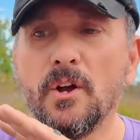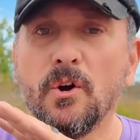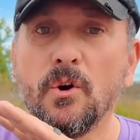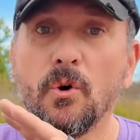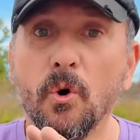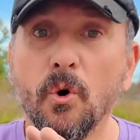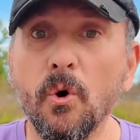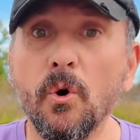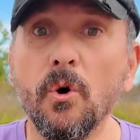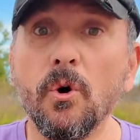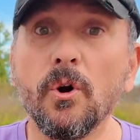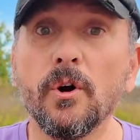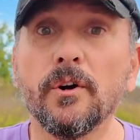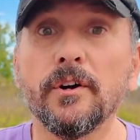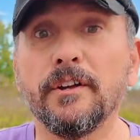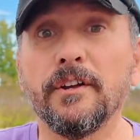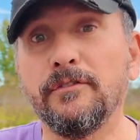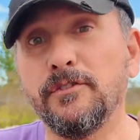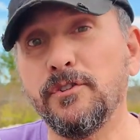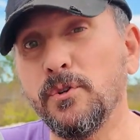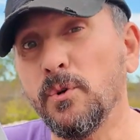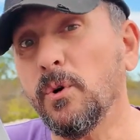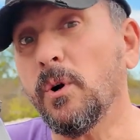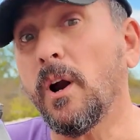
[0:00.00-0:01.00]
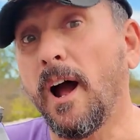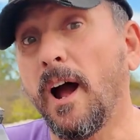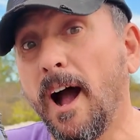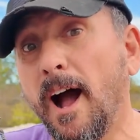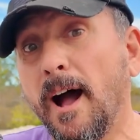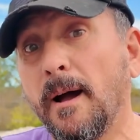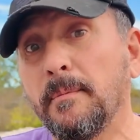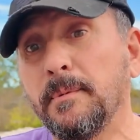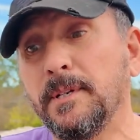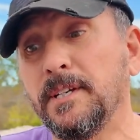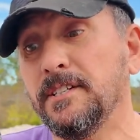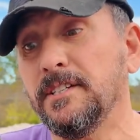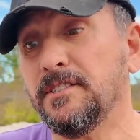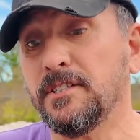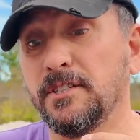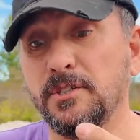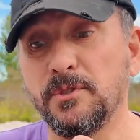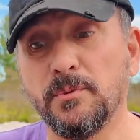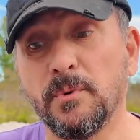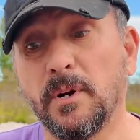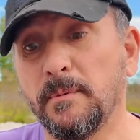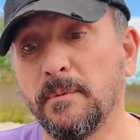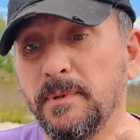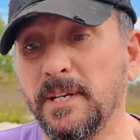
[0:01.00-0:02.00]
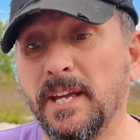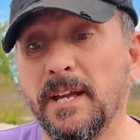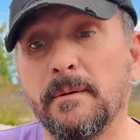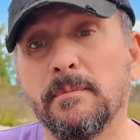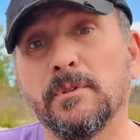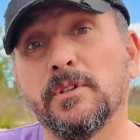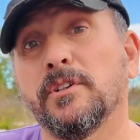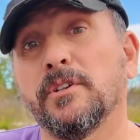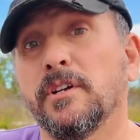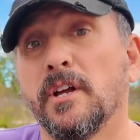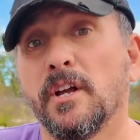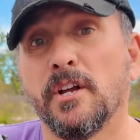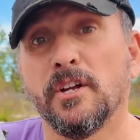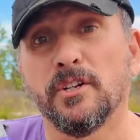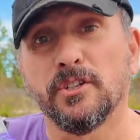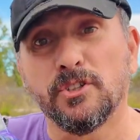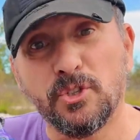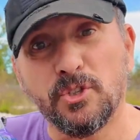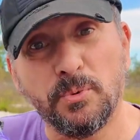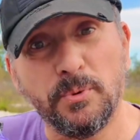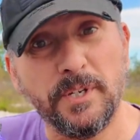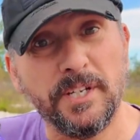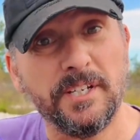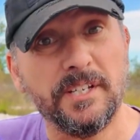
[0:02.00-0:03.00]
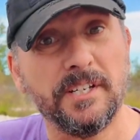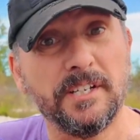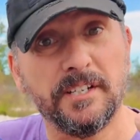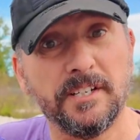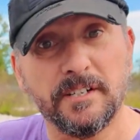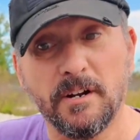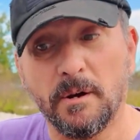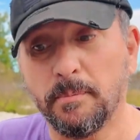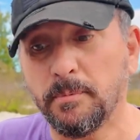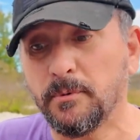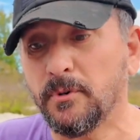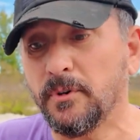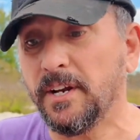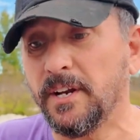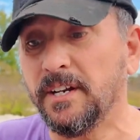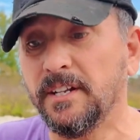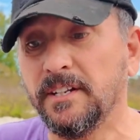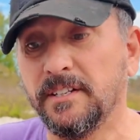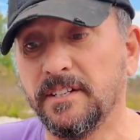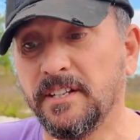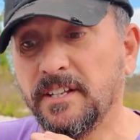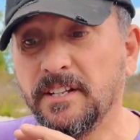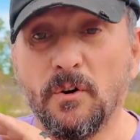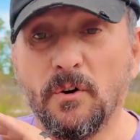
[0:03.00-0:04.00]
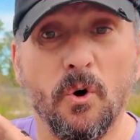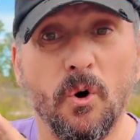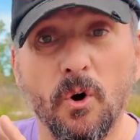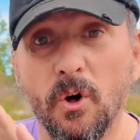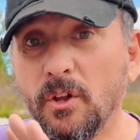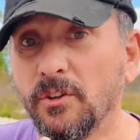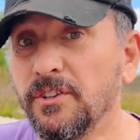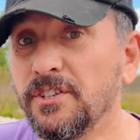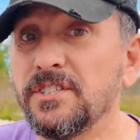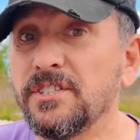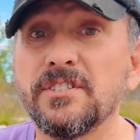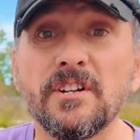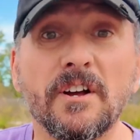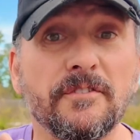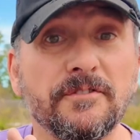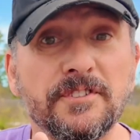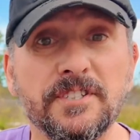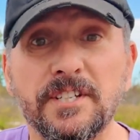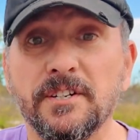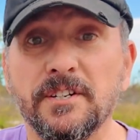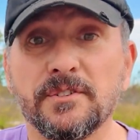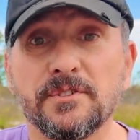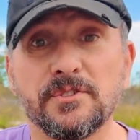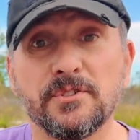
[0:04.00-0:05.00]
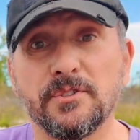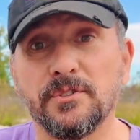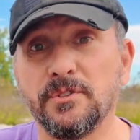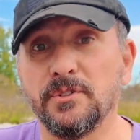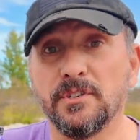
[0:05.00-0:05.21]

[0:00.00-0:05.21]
or if you are a hobbyist and you want to be able to tweak it and upgrade it, all the stuff's here so you